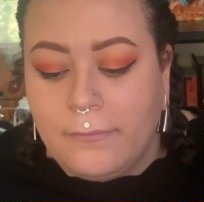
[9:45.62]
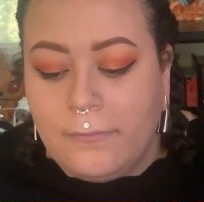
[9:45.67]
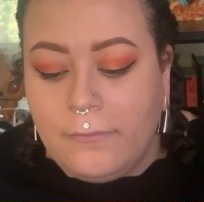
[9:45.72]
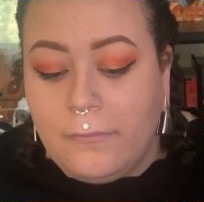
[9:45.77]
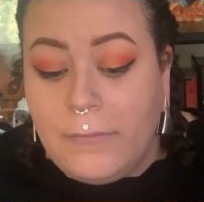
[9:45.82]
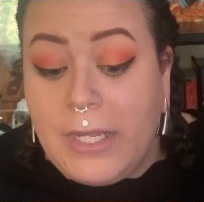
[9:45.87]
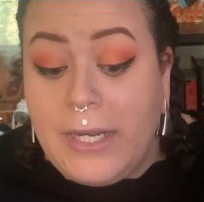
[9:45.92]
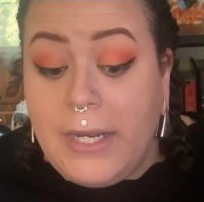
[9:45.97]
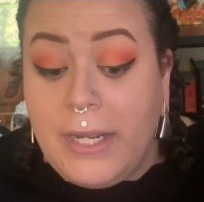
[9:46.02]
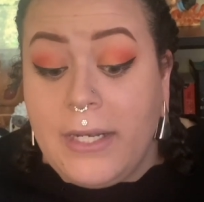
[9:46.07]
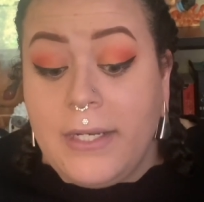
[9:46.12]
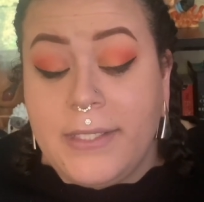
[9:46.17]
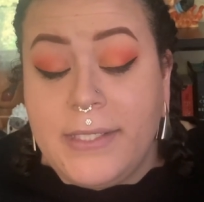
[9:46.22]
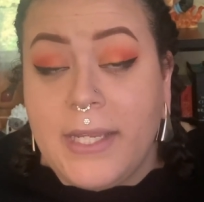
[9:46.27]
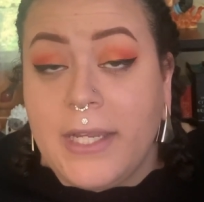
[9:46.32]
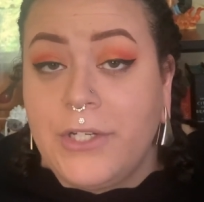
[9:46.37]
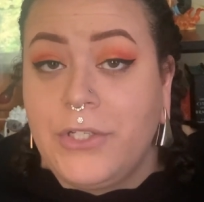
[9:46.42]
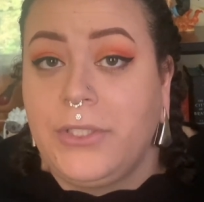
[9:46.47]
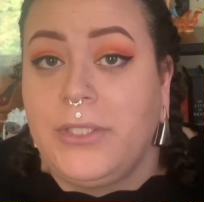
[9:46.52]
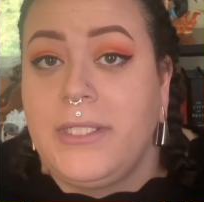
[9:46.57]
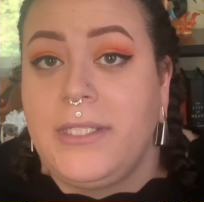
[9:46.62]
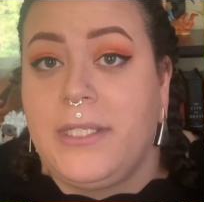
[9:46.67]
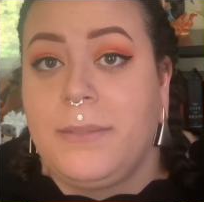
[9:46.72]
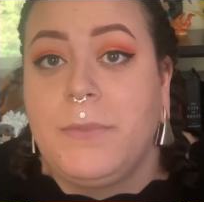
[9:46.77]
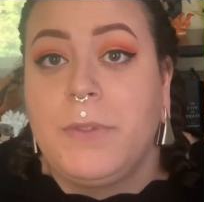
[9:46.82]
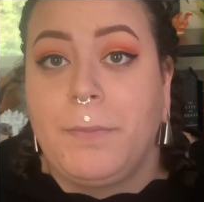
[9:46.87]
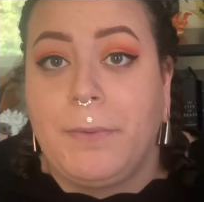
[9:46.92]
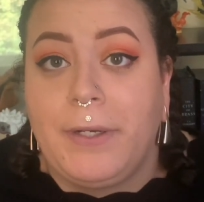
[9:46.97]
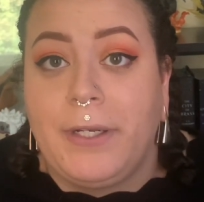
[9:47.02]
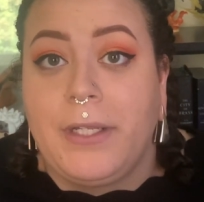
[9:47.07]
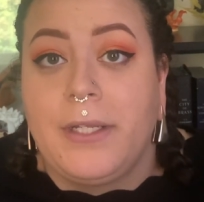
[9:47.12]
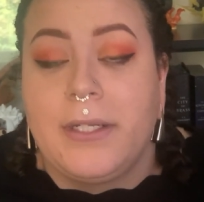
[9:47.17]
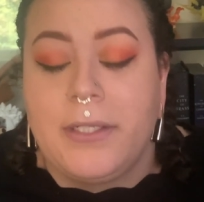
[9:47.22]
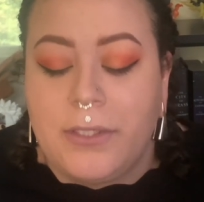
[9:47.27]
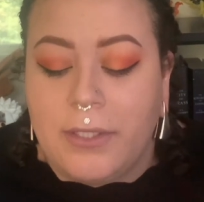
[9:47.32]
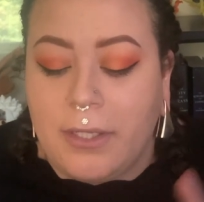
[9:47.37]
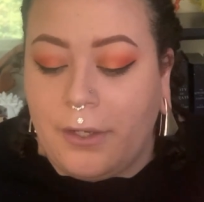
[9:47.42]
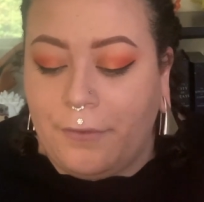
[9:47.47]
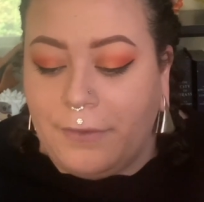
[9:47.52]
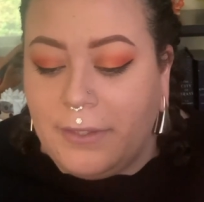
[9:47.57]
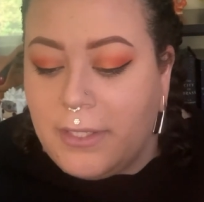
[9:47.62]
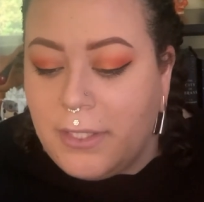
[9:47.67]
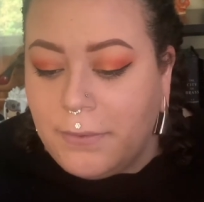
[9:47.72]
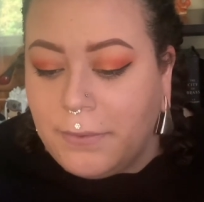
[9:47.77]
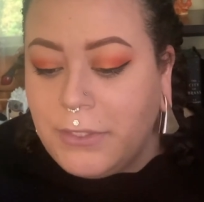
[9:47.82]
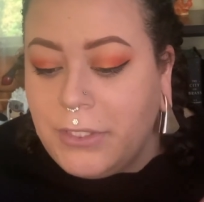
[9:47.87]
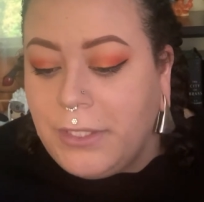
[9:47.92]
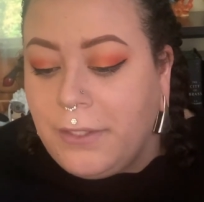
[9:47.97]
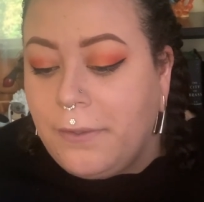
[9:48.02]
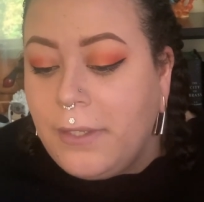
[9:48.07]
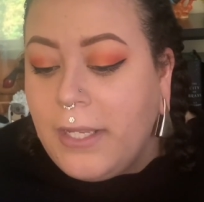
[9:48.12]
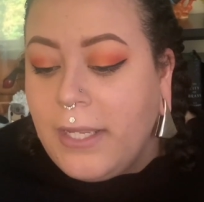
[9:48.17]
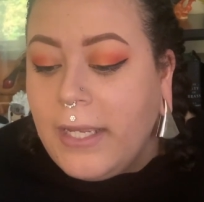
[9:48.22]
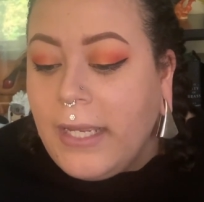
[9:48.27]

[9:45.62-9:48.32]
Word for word: and, and it actually seems pretty good, so I'll read this one too.